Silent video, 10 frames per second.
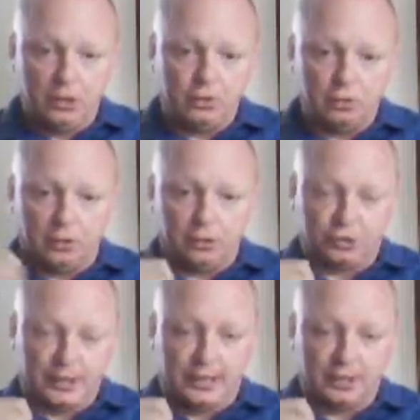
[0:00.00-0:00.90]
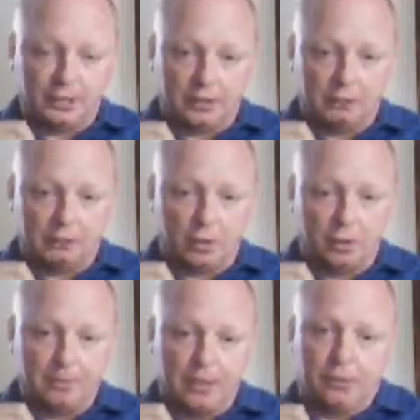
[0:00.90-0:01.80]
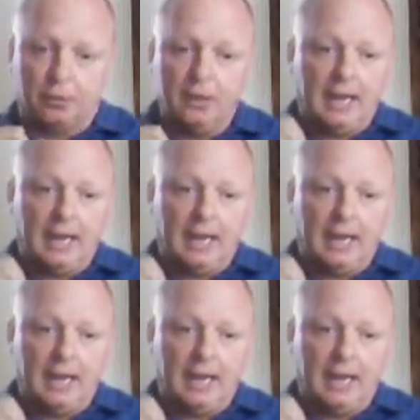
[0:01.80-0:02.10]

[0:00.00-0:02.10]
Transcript: to understand the poem better.